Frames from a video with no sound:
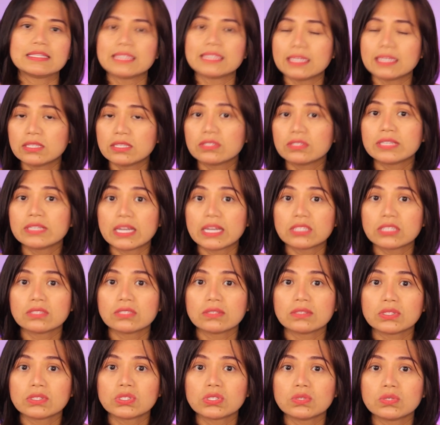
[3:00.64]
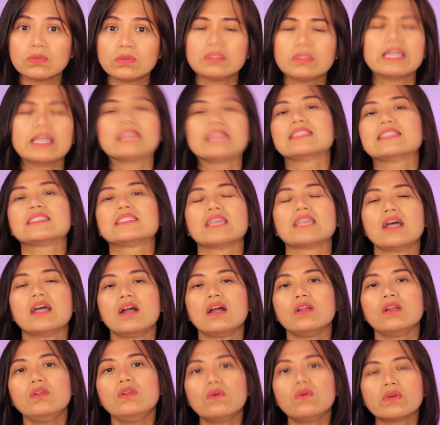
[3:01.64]
and international students
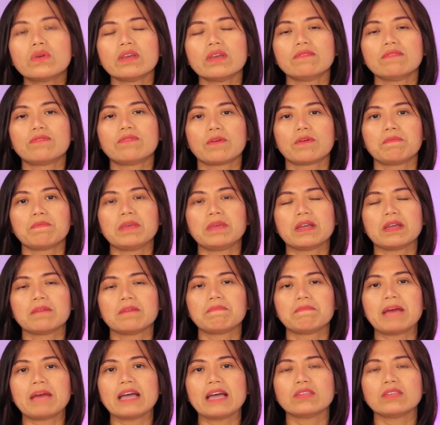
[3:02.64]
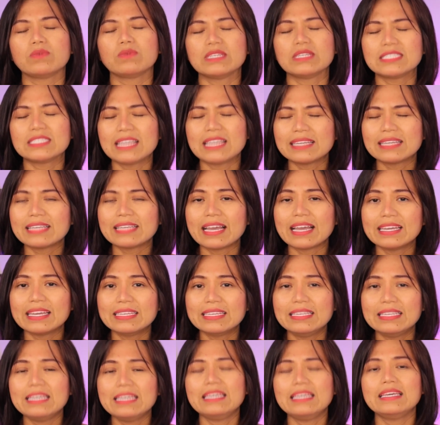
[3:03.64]
looking for peer pathways, that
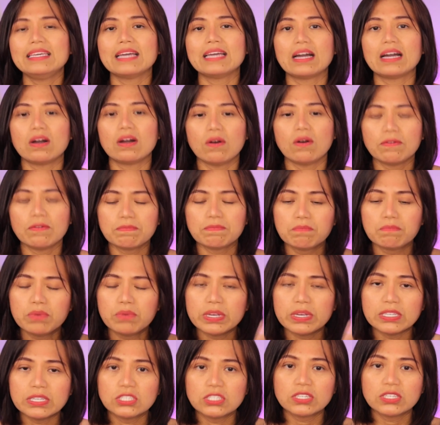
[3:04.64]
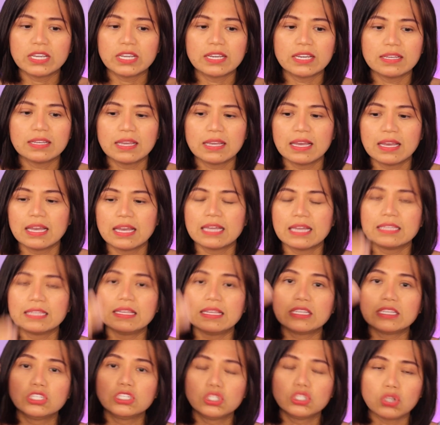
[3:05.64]
idea of bridging
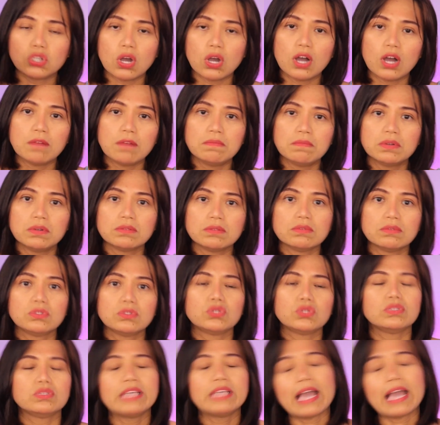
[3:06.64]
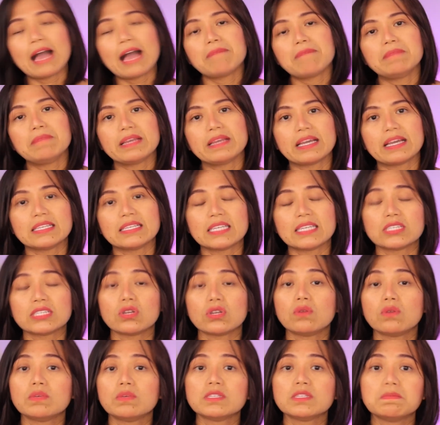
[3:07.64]
the job to the applicants has
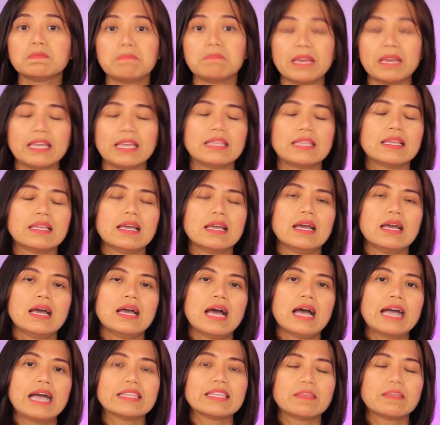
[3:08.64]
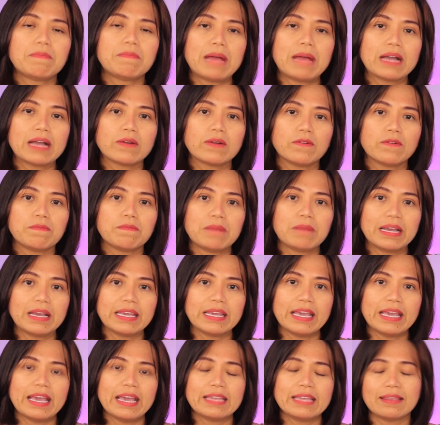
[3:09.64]
always been at the back of my
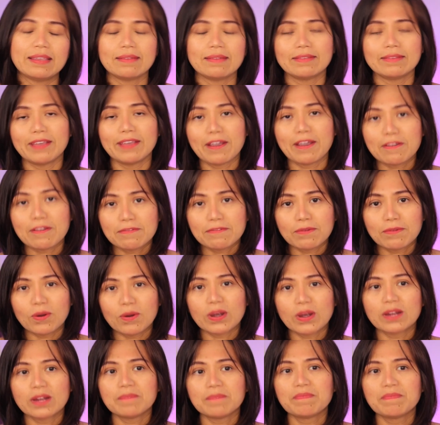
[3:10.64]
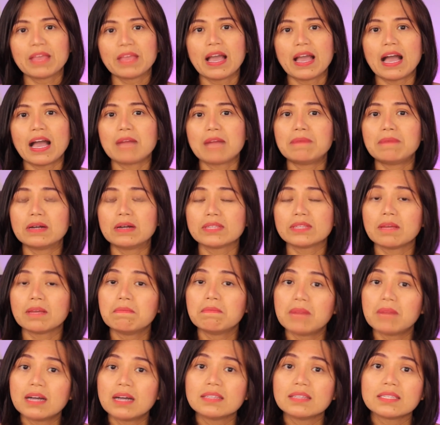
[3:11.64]
head. And therefore, about a
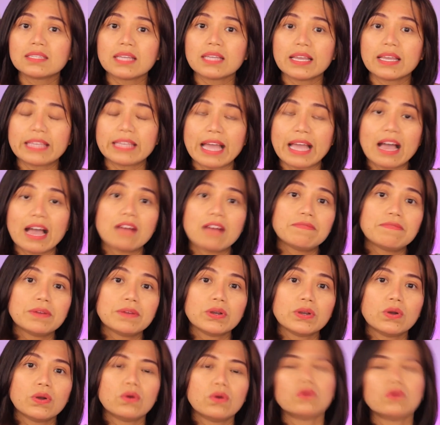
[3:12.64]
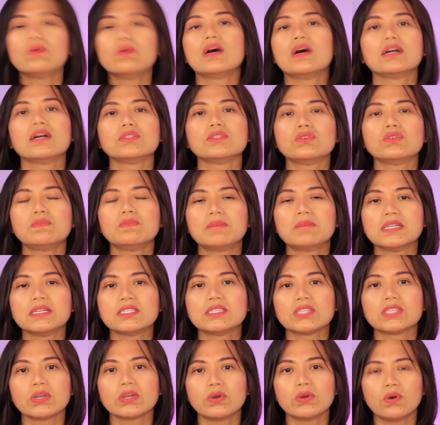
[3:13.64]
month and a half ago, 2
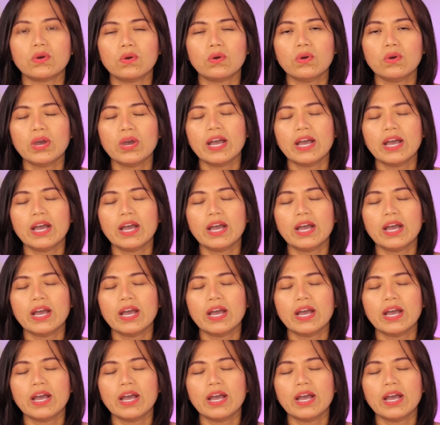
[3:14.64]
months ago,